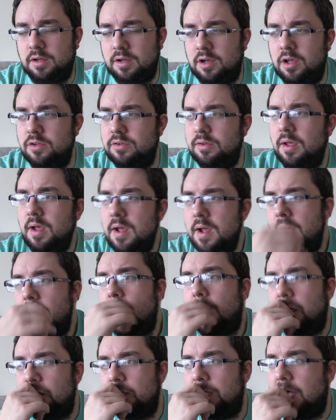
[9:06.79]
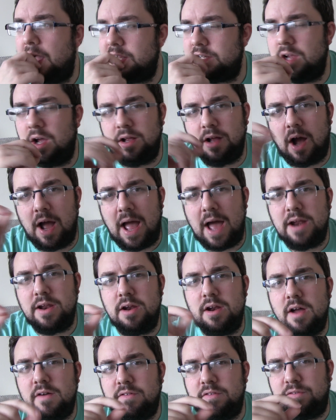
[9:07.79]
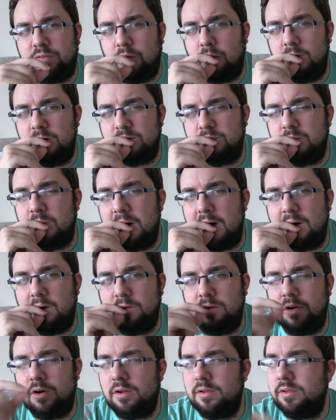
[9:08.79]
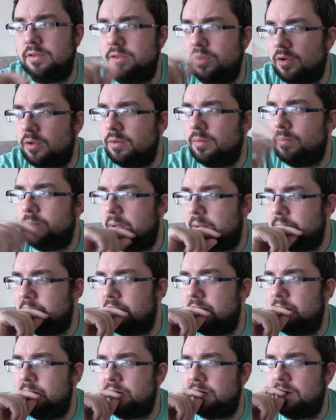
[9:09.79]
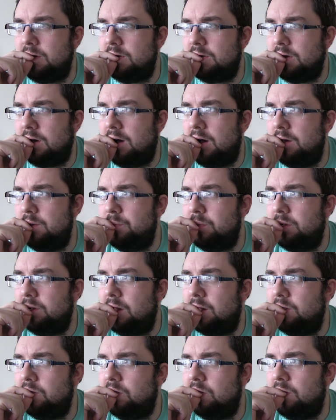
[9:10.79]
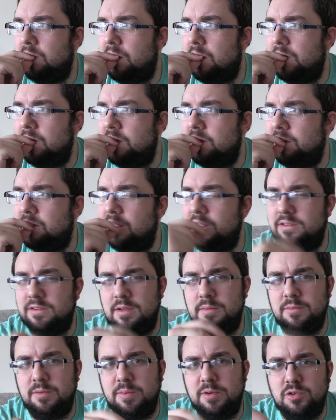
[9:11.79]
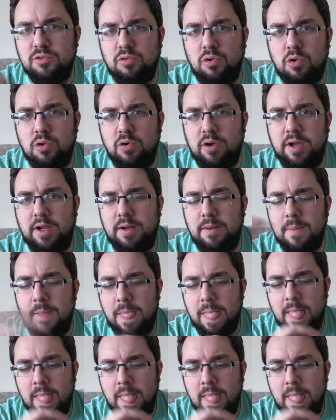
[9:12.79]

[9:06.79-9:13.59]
Because actually I had another thought as well, not maybe that he was going to die, but later on they seemed to be drawing